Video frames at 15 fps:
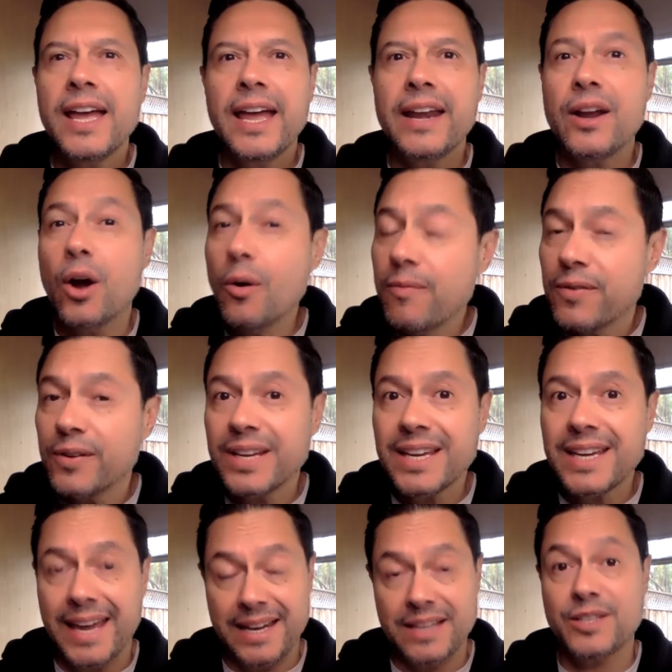and
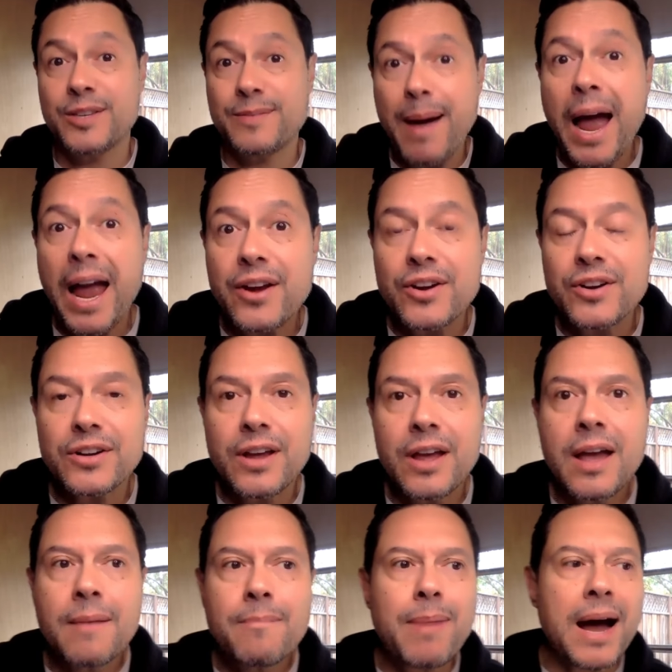hopefully get inspired
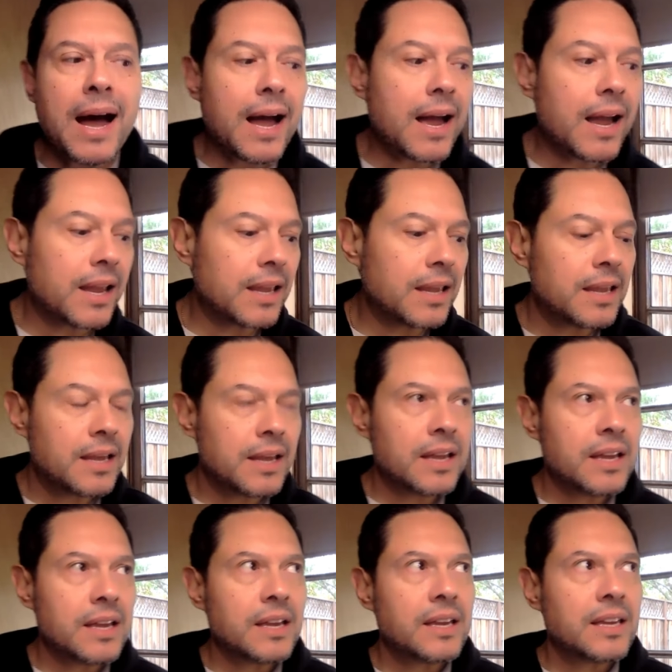by
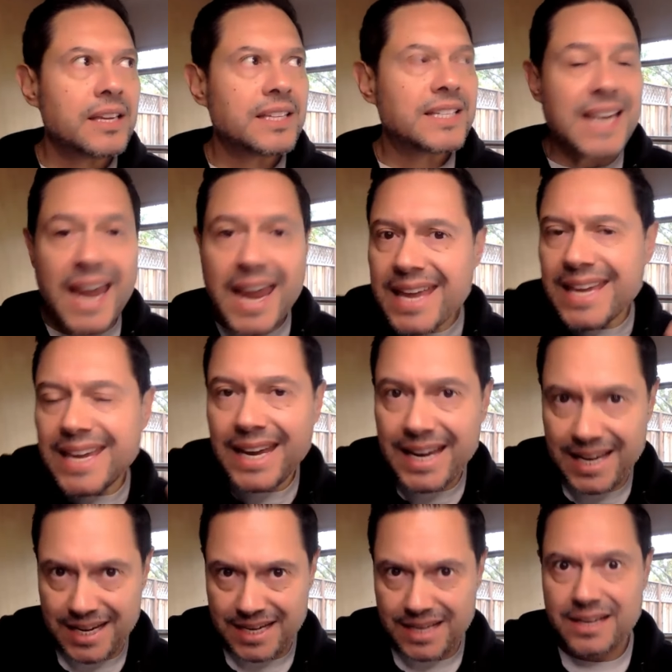
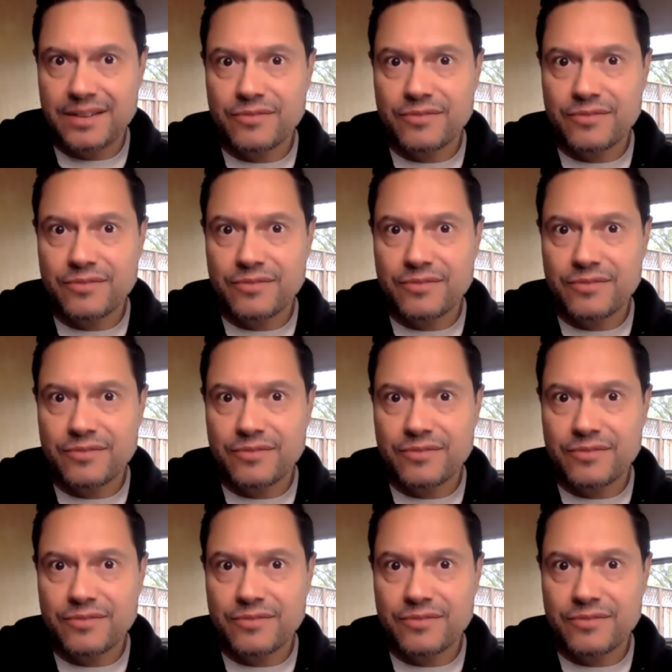taking